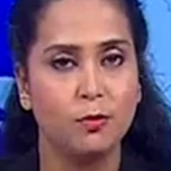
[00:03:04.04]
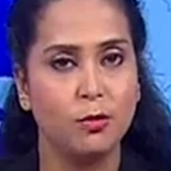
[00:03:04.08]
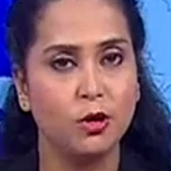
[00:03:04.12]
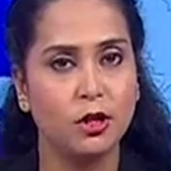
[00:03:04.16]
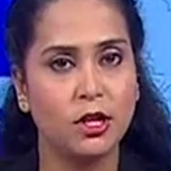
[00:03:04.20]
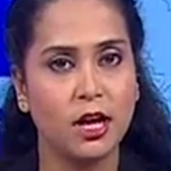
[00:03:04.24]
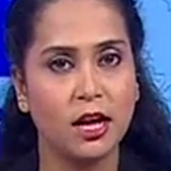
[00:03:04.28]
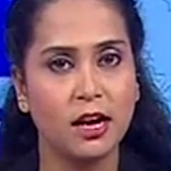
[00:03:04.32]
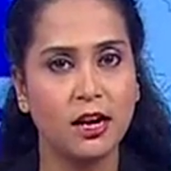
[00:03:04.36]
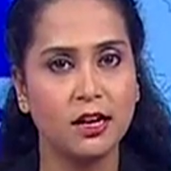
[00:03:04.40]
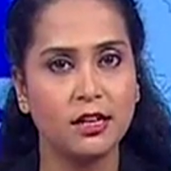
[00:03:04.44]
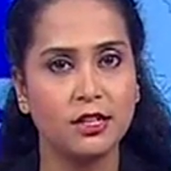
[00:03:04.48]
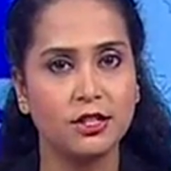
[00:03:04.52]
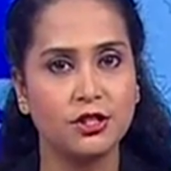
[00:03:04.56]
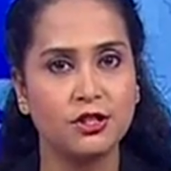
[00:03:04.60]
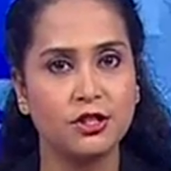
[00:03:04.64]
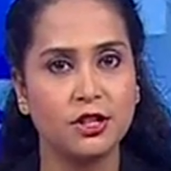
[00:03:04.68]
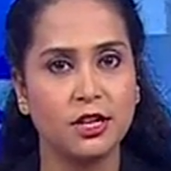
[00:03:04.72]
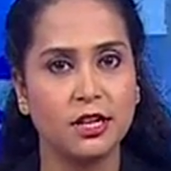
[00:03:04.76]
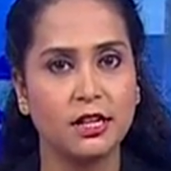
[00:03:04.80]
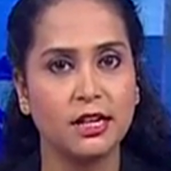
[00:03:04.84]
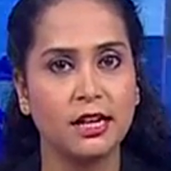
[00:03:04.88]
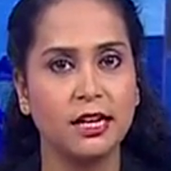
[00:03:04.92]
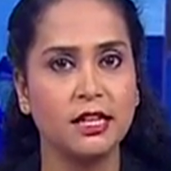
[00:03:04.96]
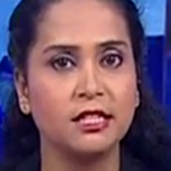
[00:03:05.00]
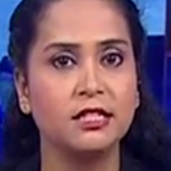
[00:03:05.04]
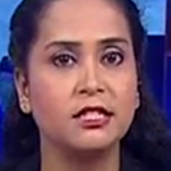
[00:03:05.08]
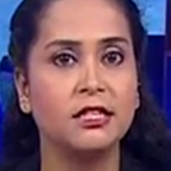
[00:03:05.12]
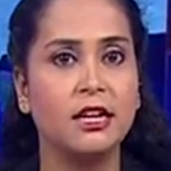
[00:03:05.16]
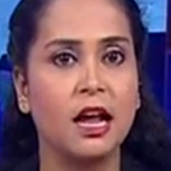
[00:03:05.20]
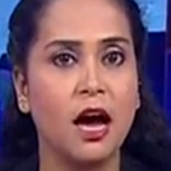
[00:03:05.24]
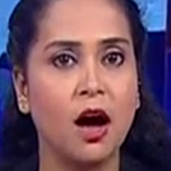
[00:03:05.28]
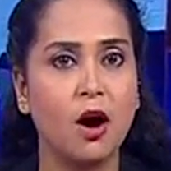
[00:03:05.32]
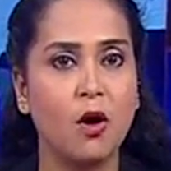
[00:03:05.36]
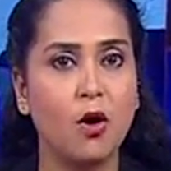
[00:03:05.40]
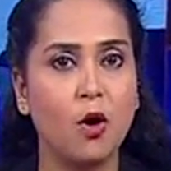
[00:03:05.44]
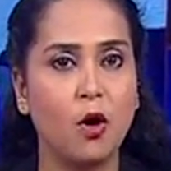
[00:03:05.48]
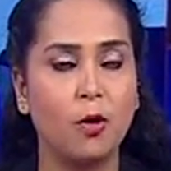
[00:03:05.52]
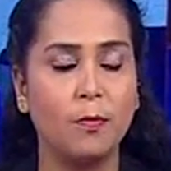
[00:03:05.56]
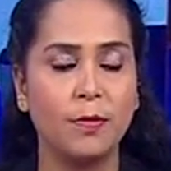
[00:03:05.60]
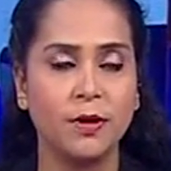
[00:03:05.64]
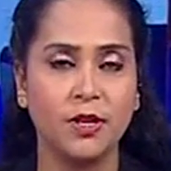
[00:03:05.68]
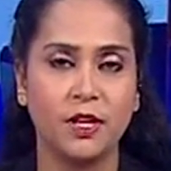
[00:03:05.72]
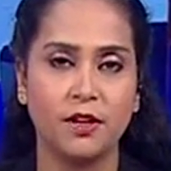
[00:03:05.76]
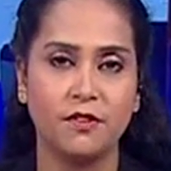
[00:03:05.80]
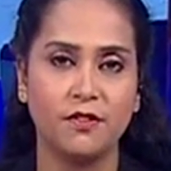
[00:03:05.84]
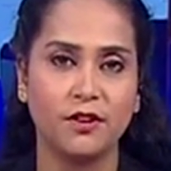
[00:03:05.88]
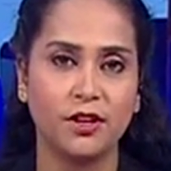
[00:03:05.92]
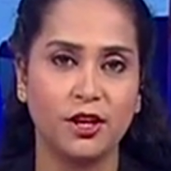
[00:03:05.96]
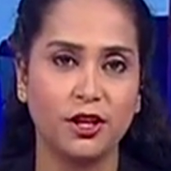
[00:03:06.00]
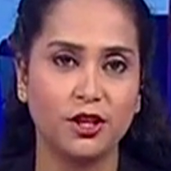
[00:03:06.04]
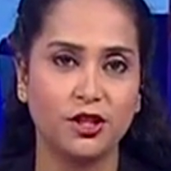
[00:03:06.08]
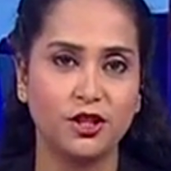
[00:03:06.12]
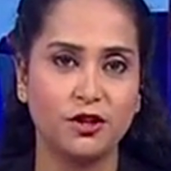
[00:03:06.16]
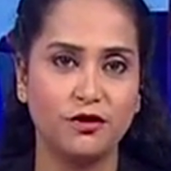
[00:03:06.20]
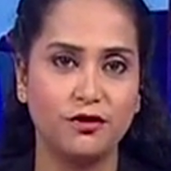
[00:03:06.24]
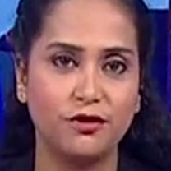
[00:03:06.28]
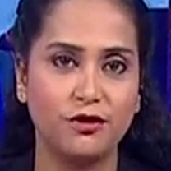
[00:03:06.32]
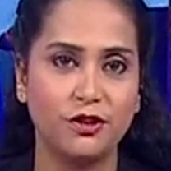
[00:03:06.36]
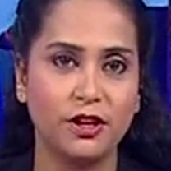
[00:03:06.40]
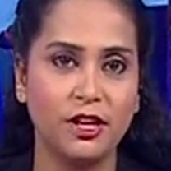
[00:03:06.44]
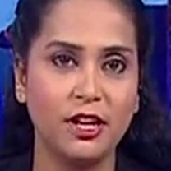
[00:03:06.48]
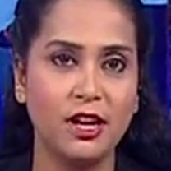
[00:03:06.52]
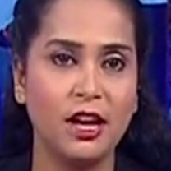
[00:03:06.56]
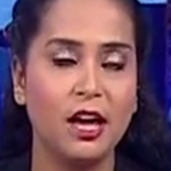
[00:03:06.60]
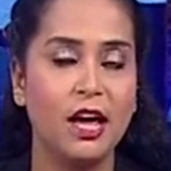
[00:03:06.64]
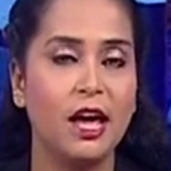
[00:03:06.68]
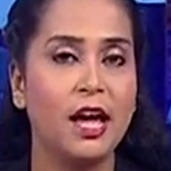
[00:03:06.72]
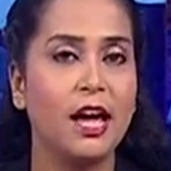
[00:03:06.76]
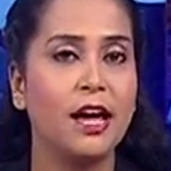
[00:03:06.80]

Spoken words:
Buldhana district is now open defecation free,